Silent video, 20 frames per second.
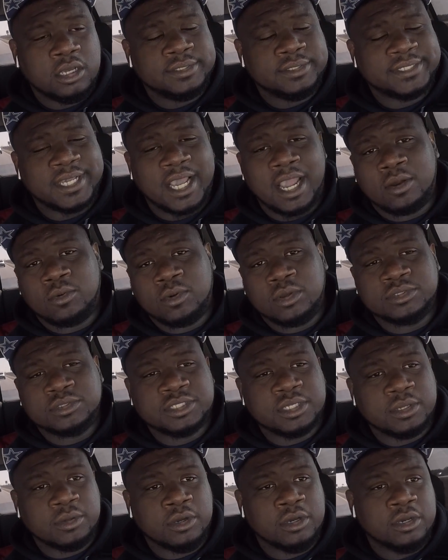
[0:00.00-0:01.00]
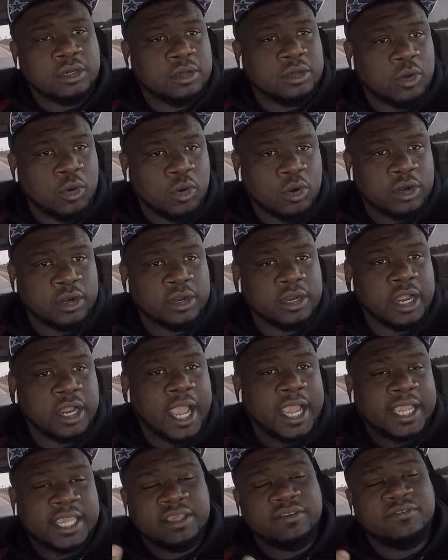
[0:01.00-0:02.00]
tires, or
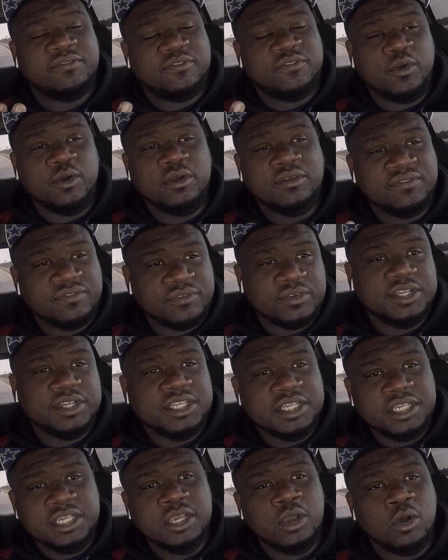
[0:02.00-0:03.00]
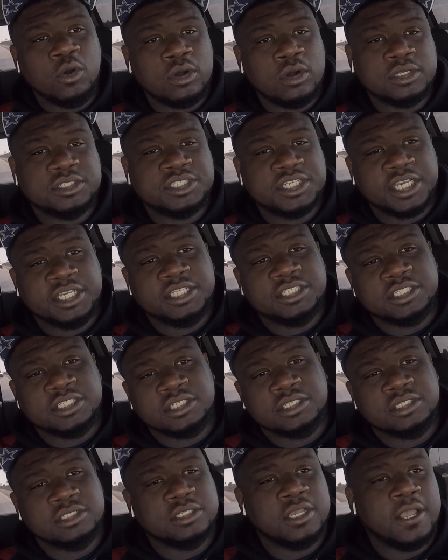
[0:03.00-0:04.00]
I get four free oil
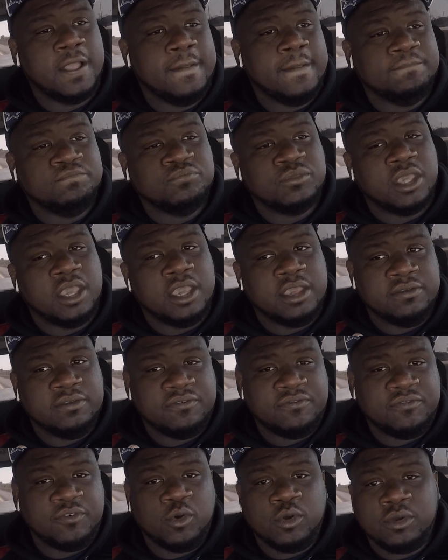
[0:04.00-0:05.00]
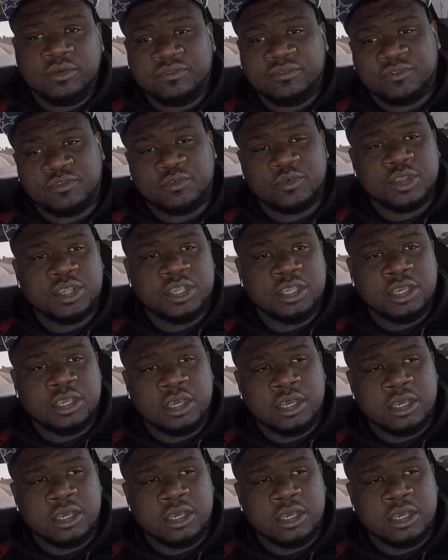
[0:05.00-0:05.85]
changes and four free